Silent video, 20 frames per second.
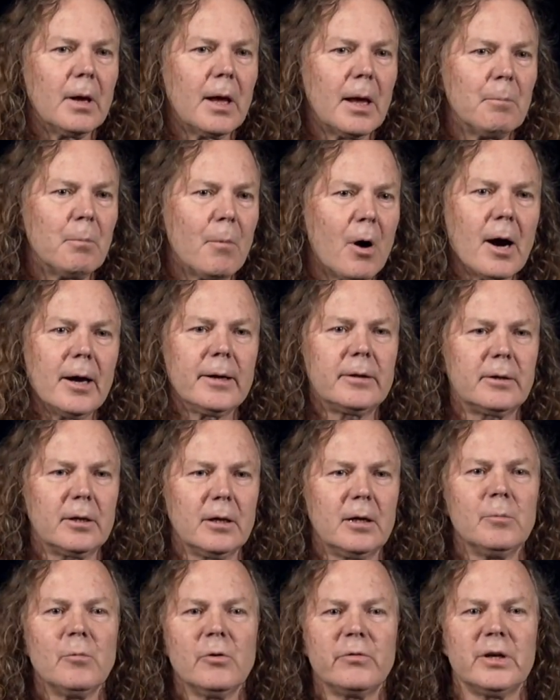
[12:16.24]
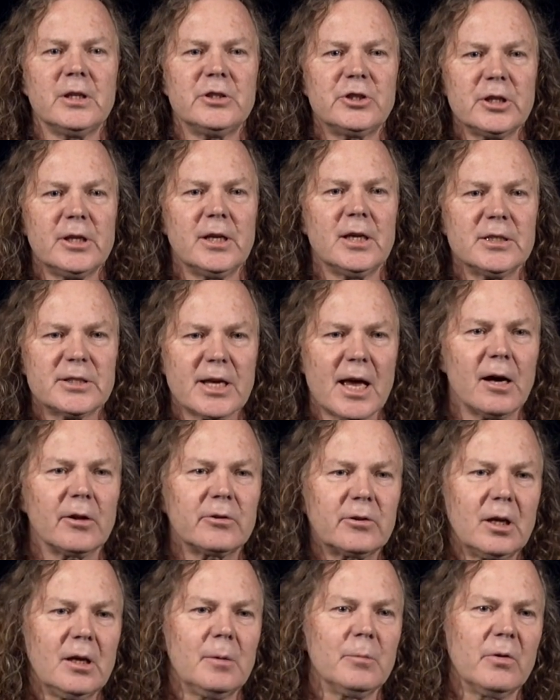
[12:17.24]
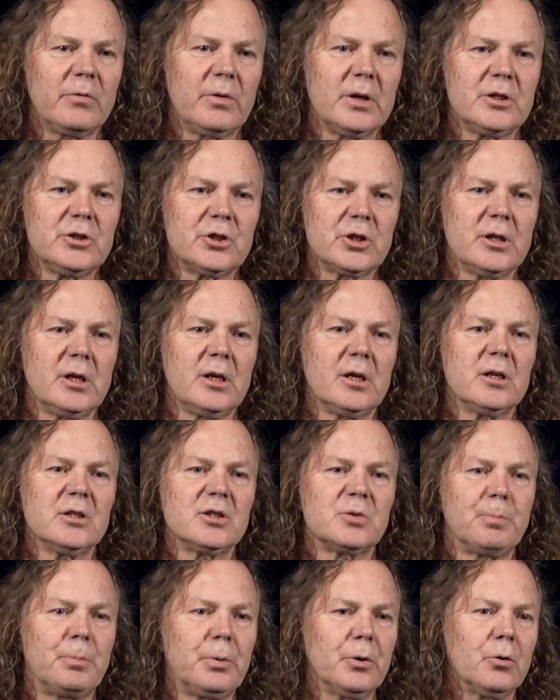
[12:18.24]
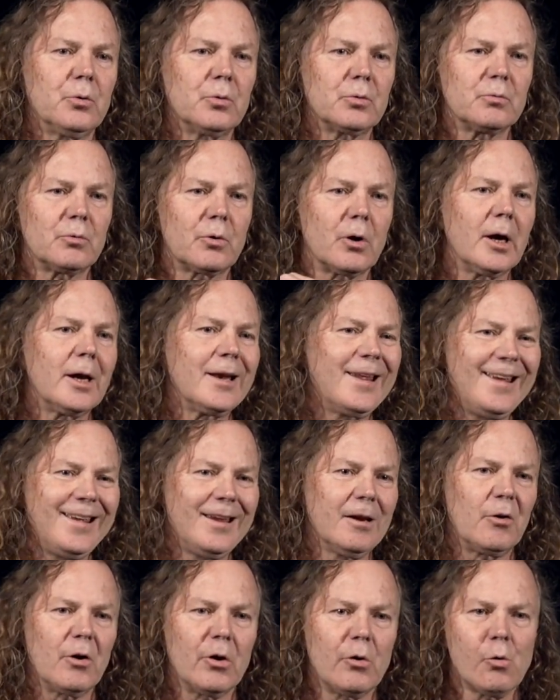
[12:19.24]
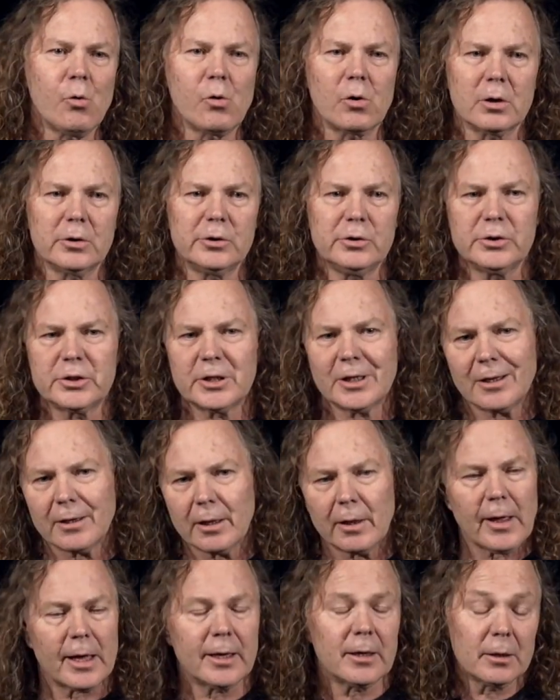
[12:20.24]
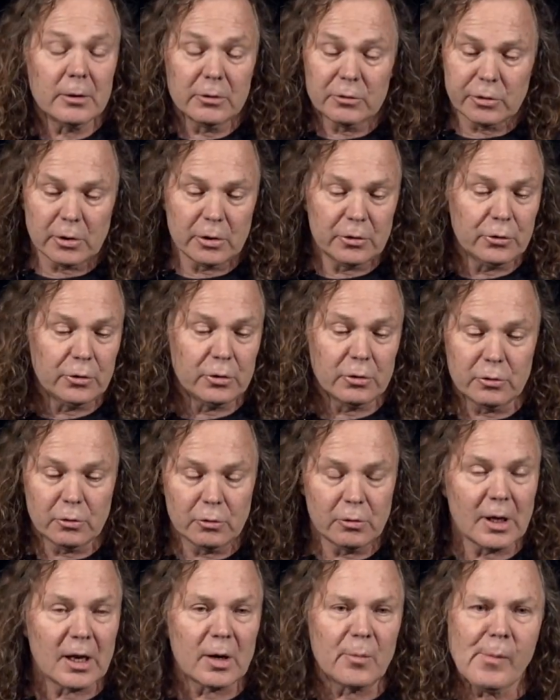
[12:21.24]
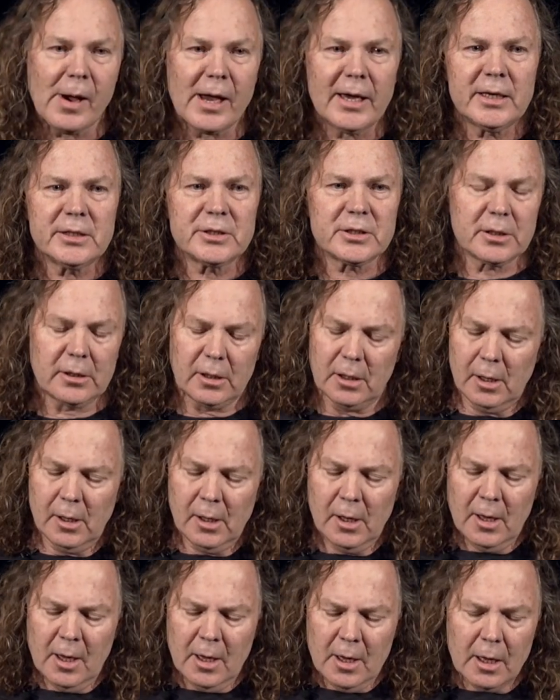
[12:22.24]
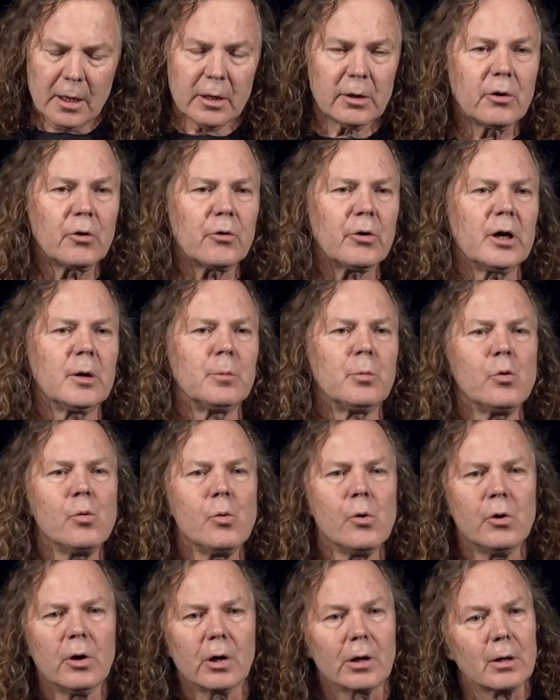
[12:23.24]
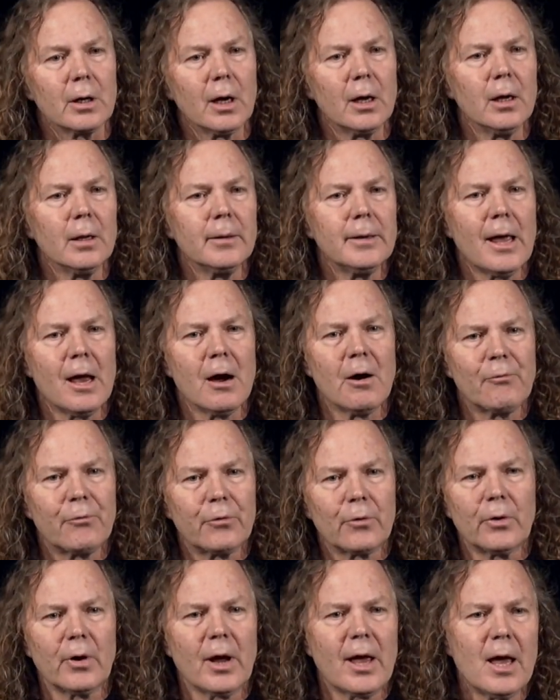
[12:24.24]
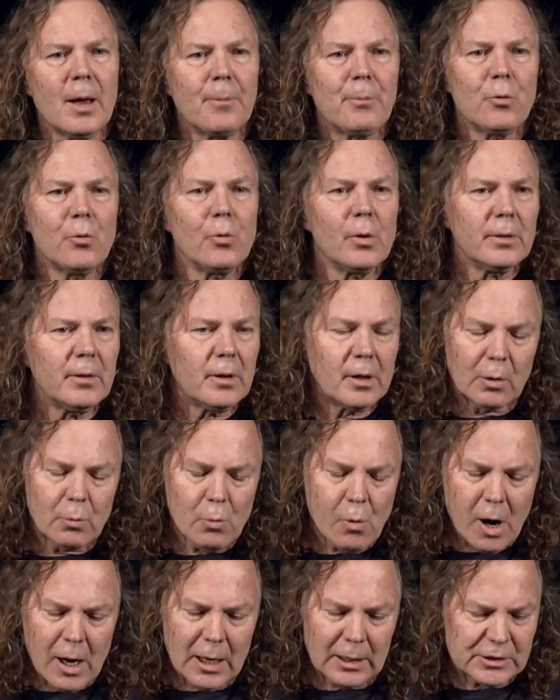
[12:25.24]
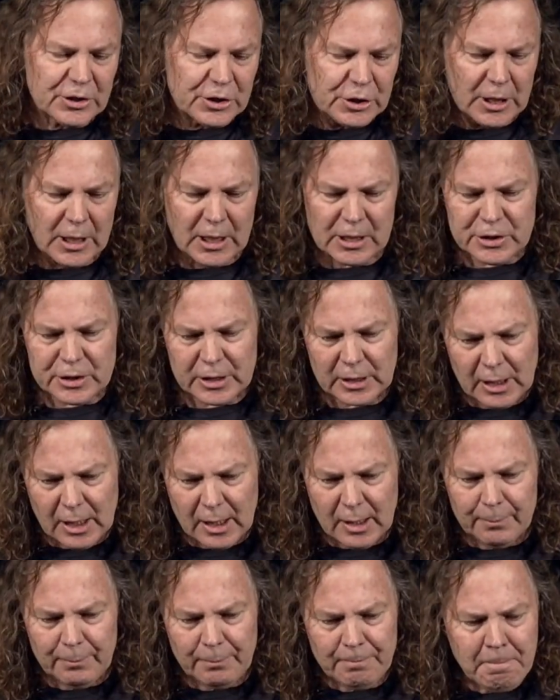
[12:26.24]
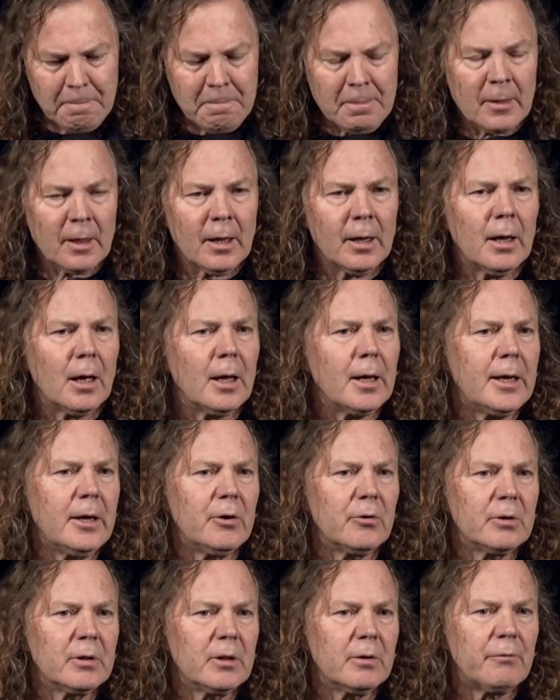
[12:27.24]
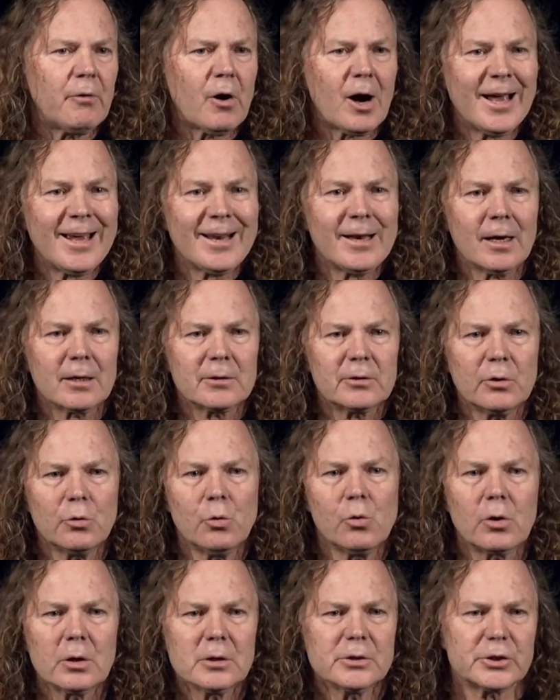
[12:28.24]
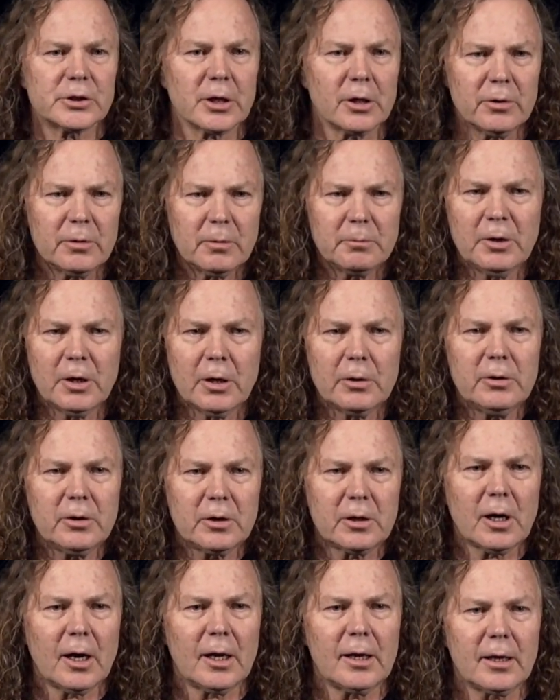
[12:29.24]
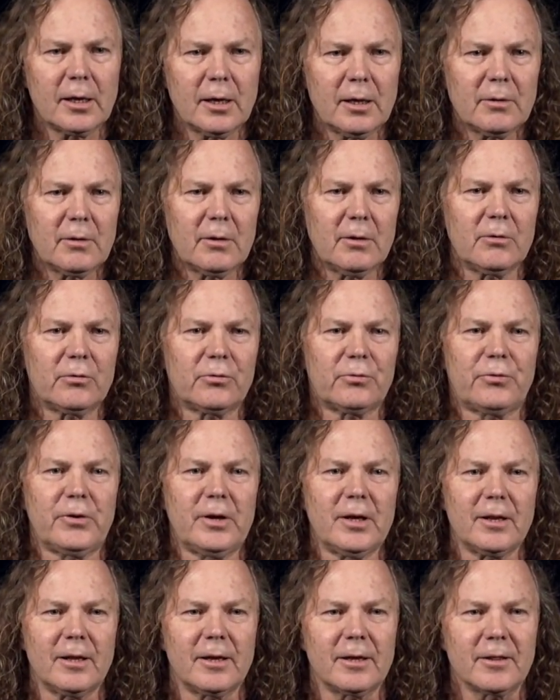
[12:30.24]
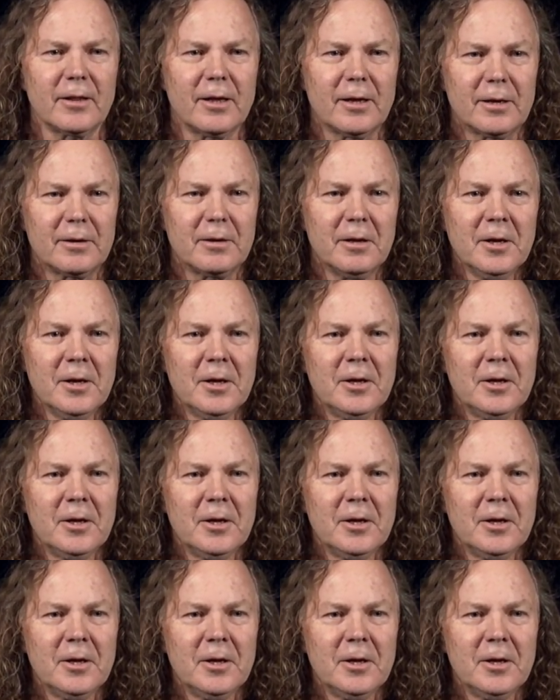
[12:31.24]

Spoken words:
my team of engineers, our team of engineers built right here in Auckland, New Zealand, and they continue to do that amazing, incredible work now for Apple in their wireless charging lab here in the Viaduct in Auckland. So, you kind of get this feeling that,